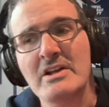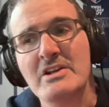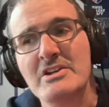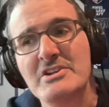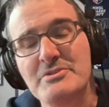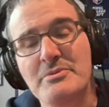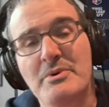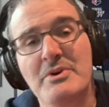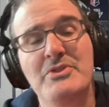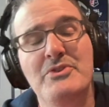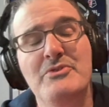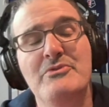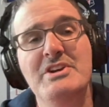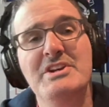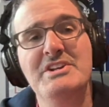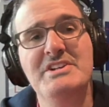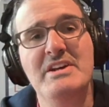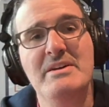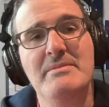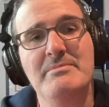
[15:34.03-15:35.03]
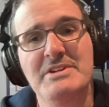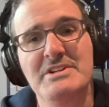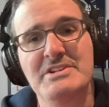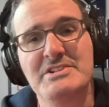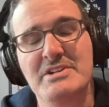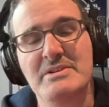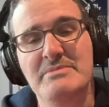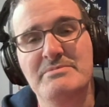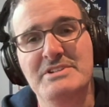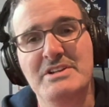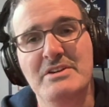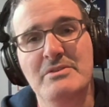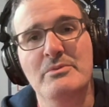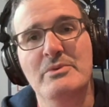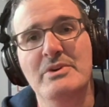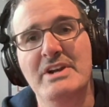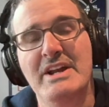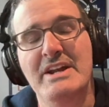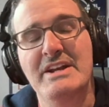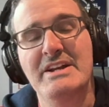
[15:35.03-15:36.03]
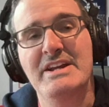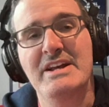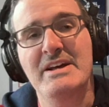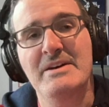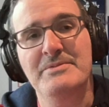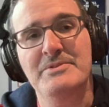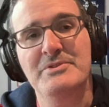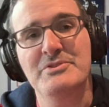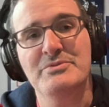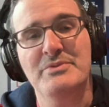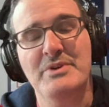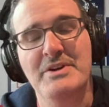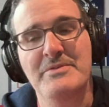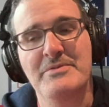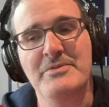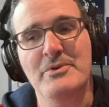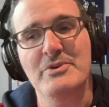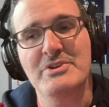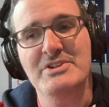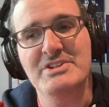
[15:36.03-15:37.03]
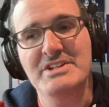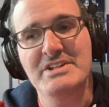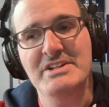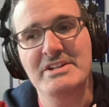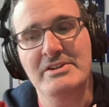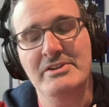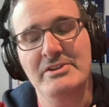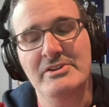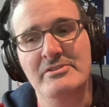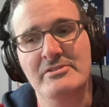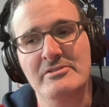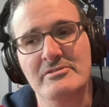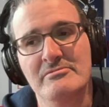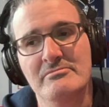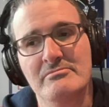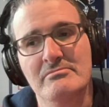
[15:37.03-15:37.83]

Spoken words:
She won 3 championships, didn't win any after 2014.